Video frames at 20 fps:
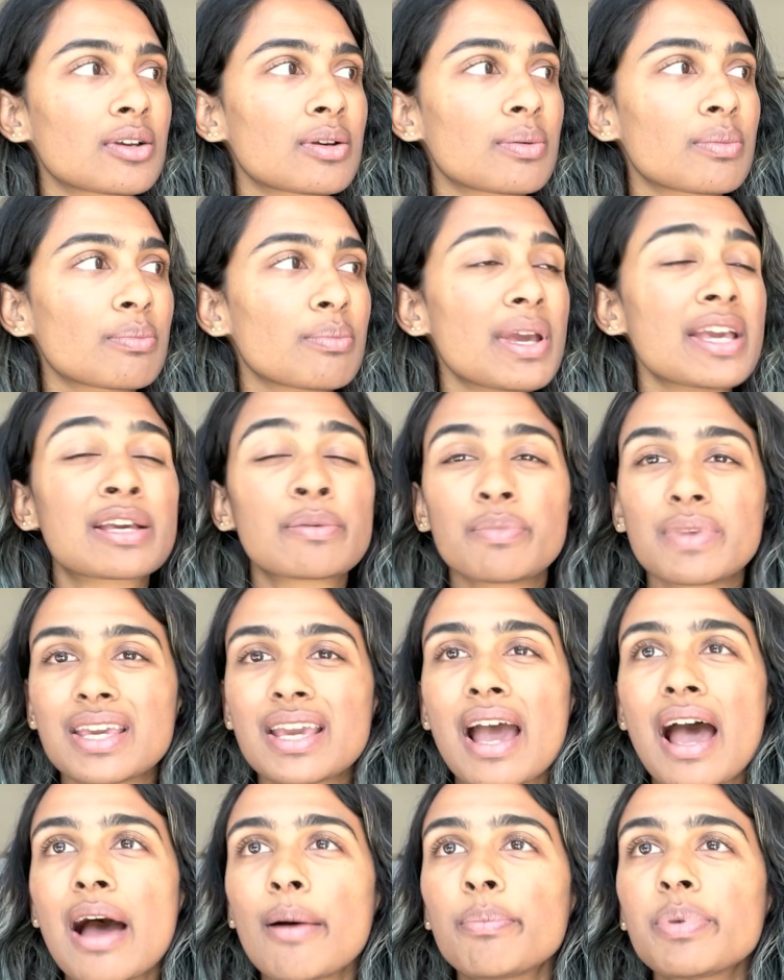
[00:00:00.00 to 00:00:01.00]
make me
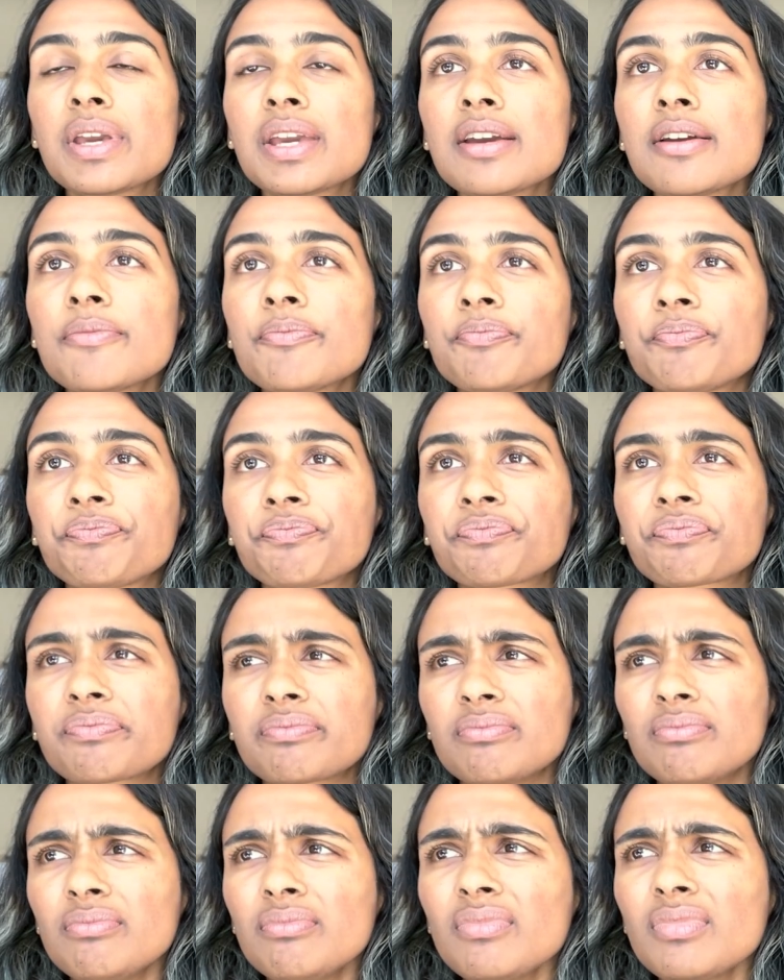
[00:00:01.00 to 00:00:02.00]
happy.
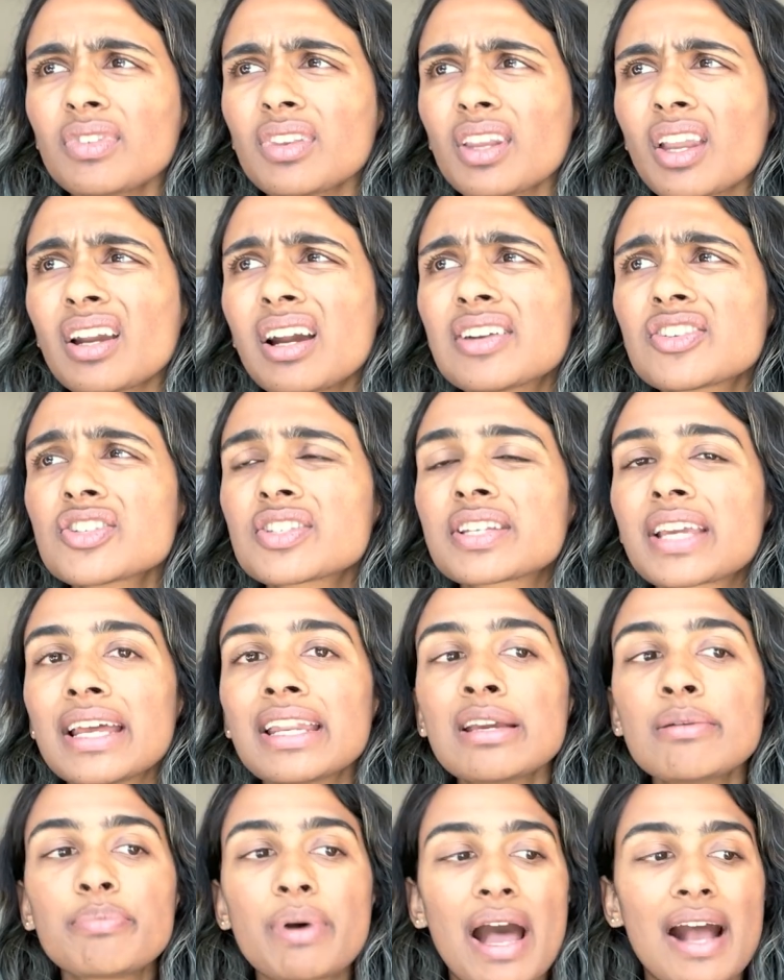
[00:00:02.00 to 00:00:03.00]
And just
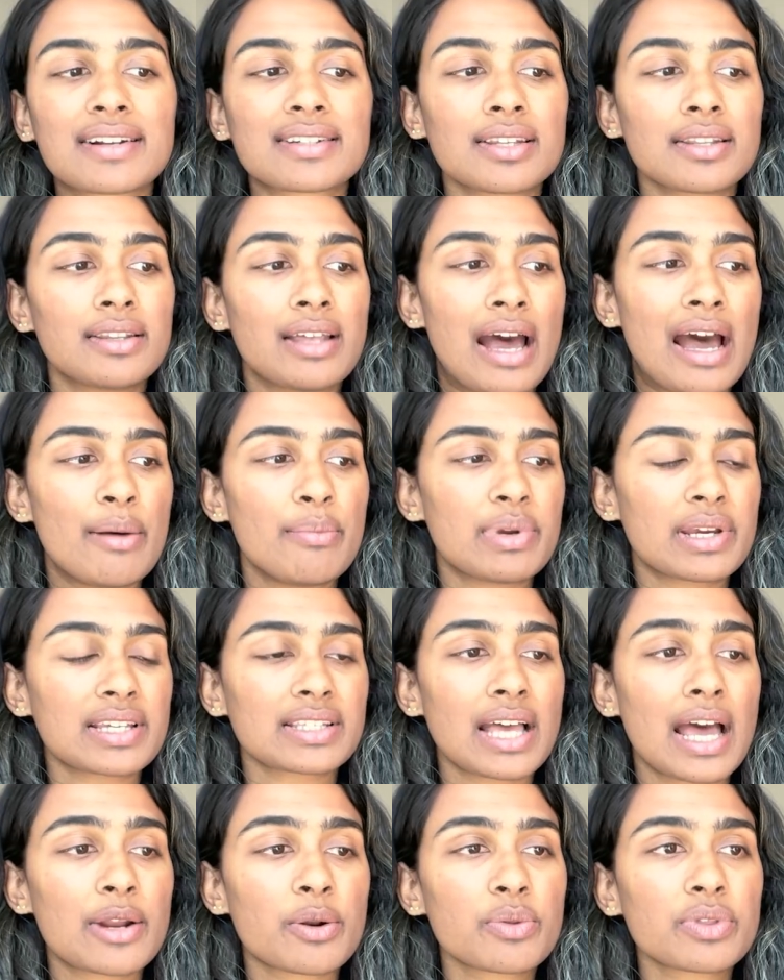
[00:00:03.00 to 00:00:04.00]
getting back to that, because
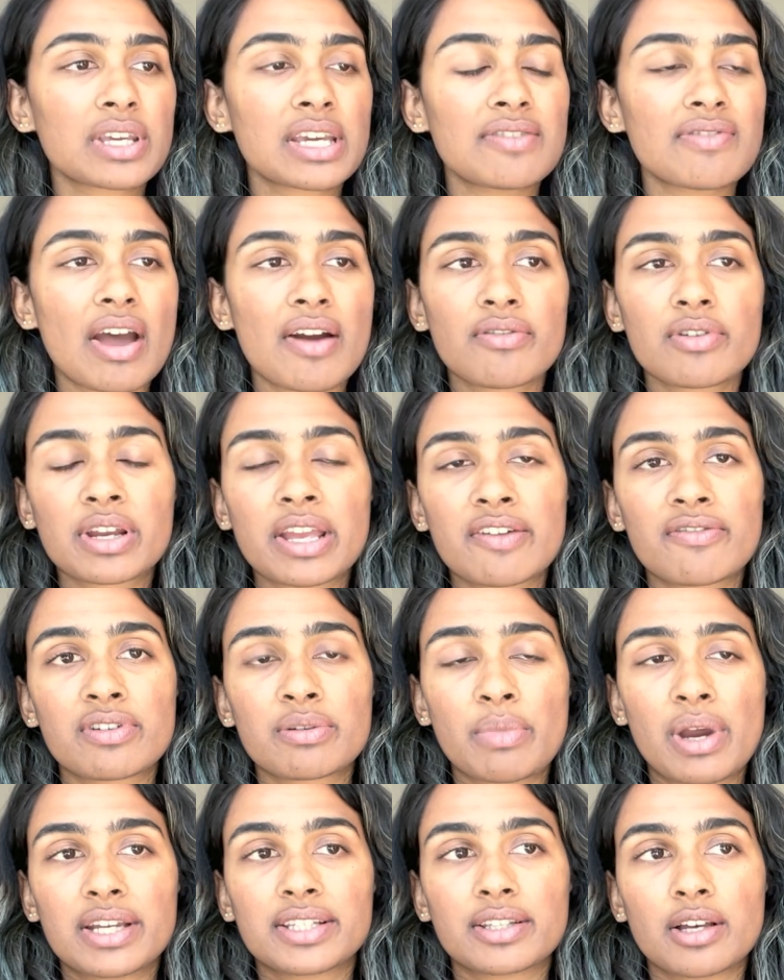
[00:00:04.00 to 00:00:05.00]
I don't think I've ever given
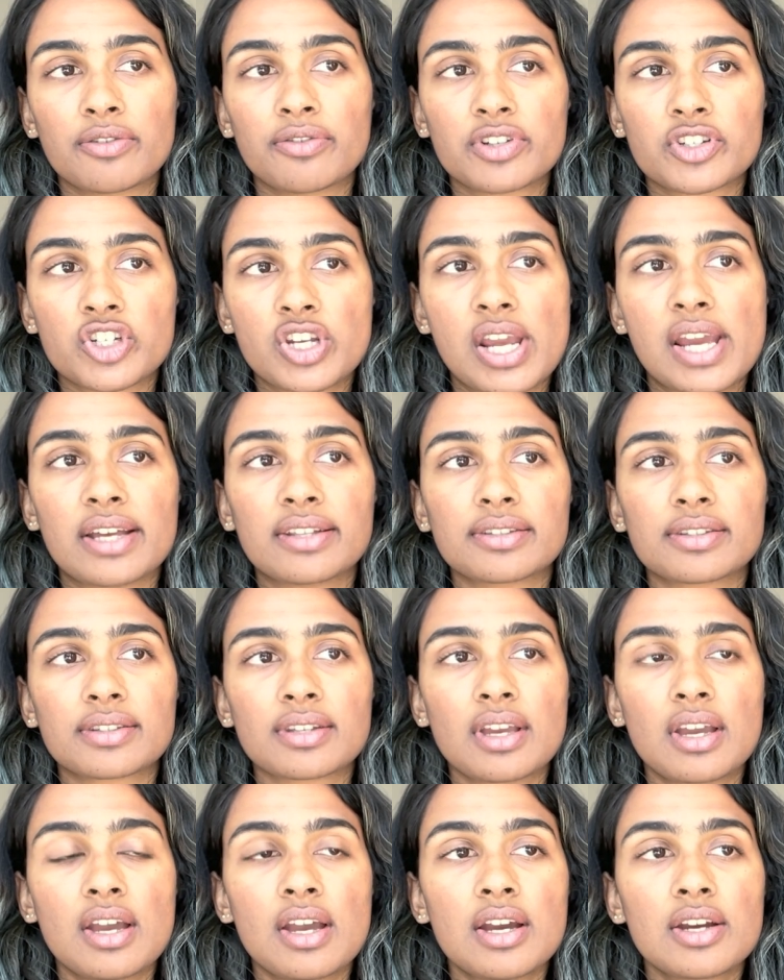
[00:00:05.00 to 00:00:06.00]
myself a chance
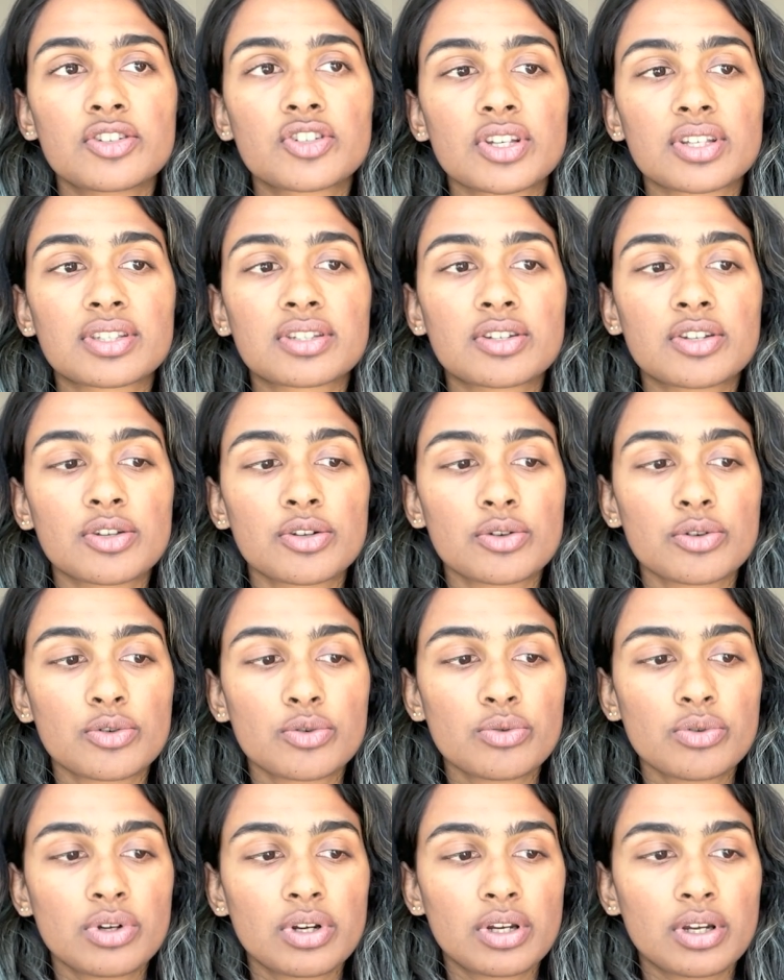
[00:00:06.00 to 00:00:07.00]
just
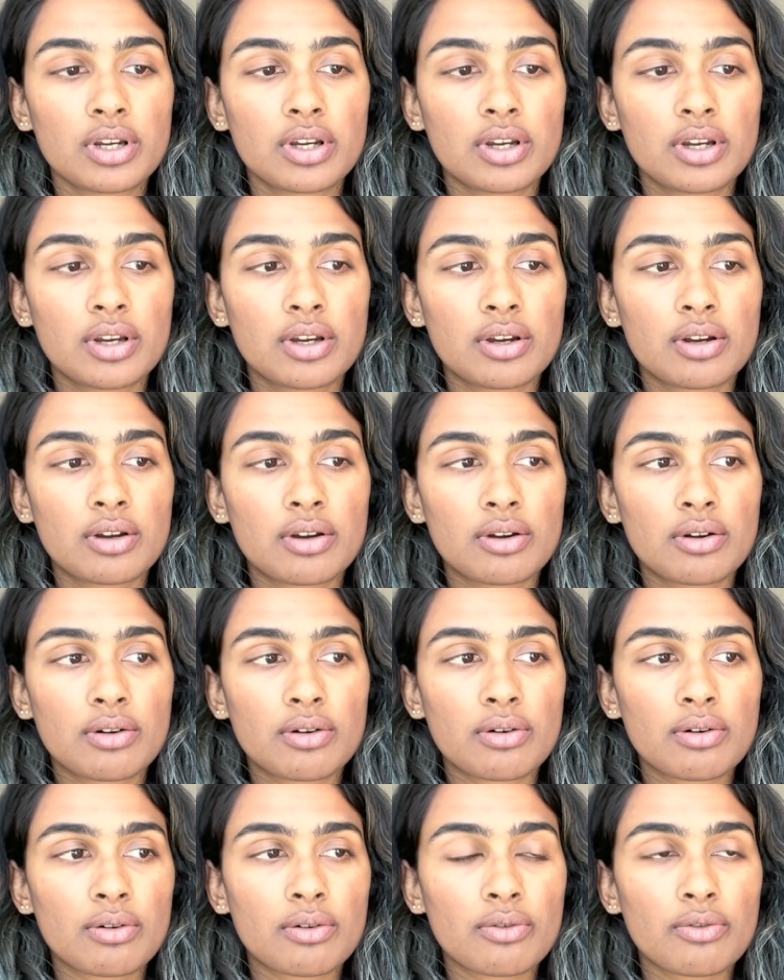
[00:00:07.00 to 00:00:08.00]
to
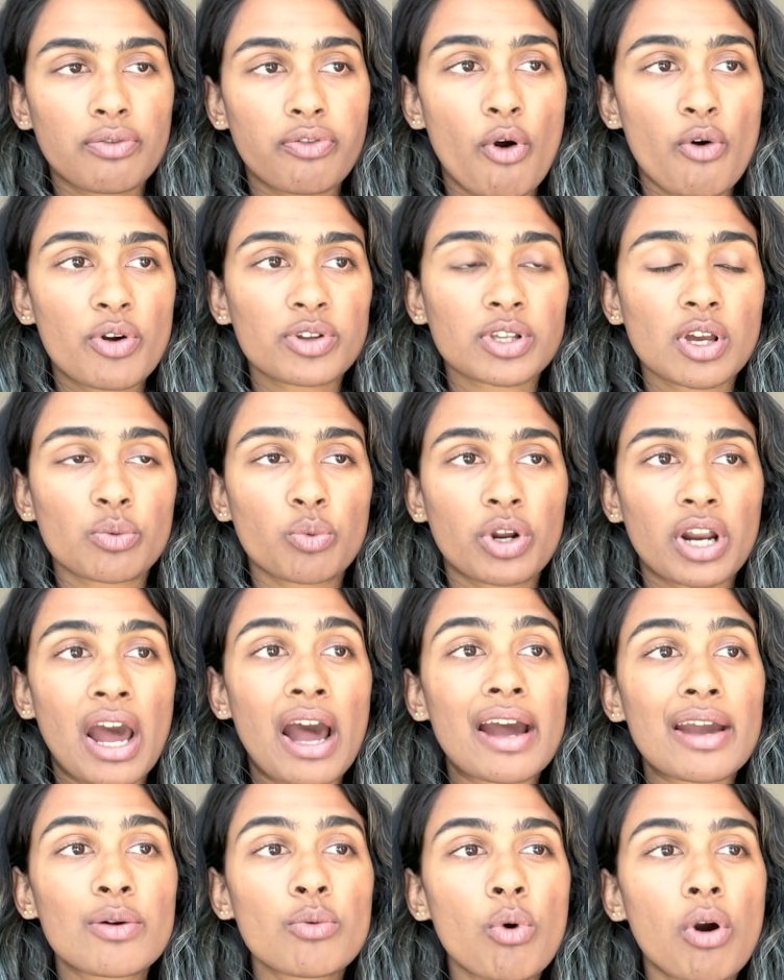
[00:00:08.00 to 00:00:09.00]
focus on what
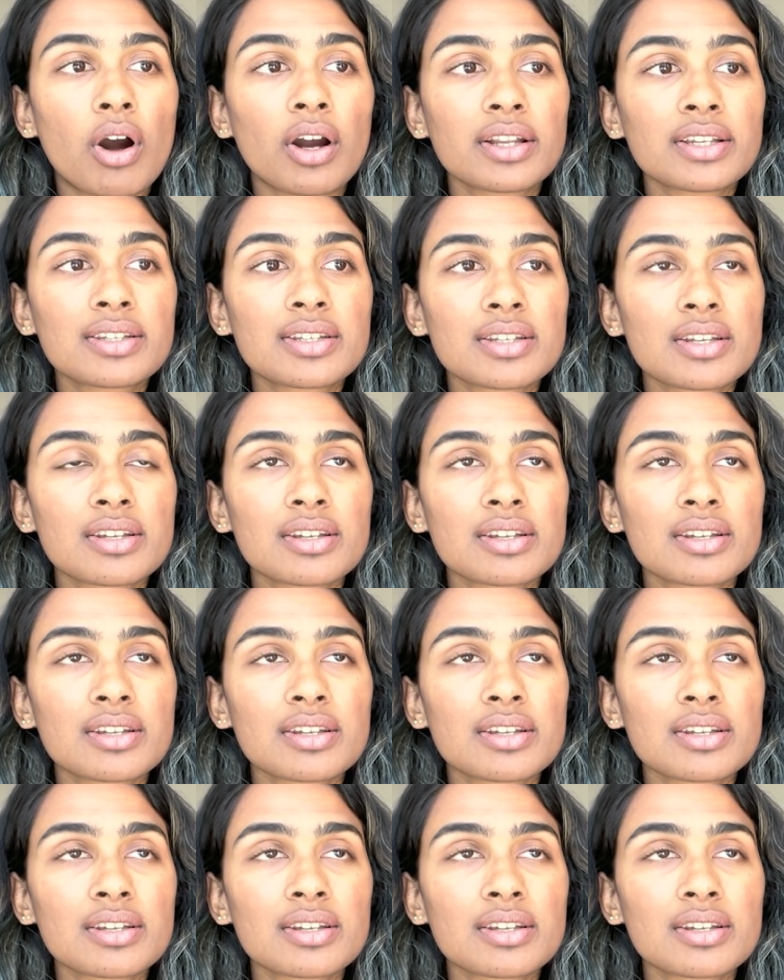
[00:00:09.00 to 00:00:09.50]
I want,